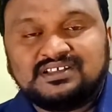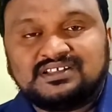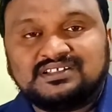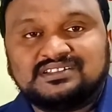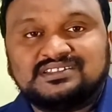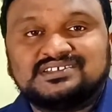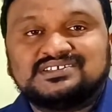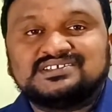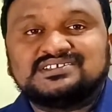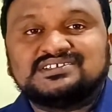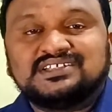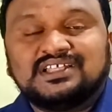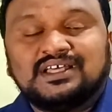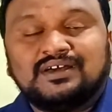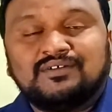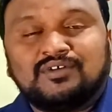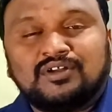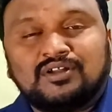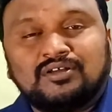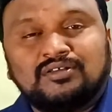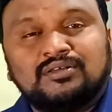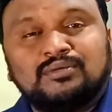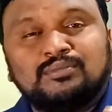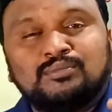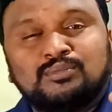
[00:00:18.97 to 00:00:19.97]
This is the one
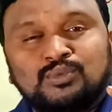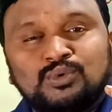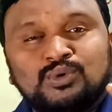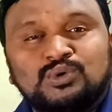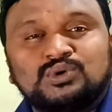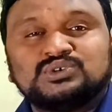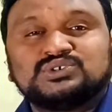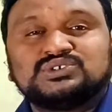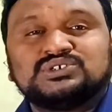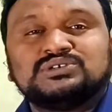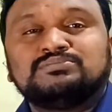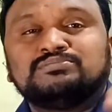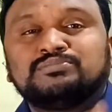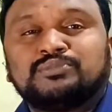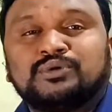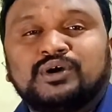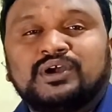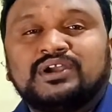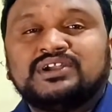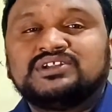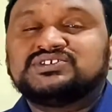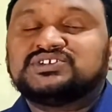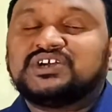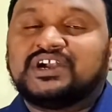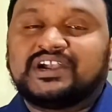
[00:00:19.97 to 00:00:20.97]
of the most
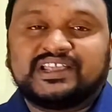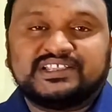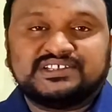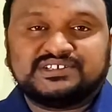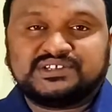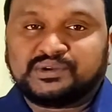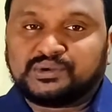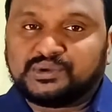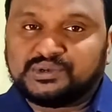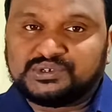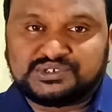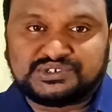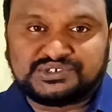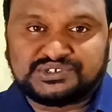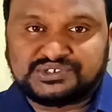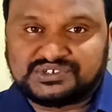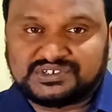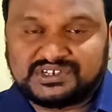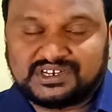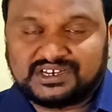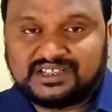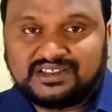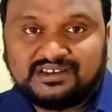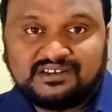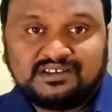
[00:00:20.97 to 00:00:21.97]
important short answer question,
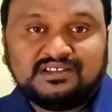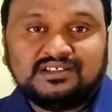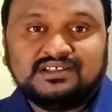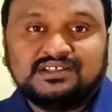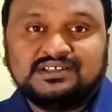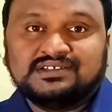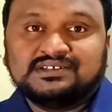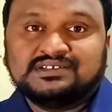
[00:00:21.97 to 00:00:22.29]
children.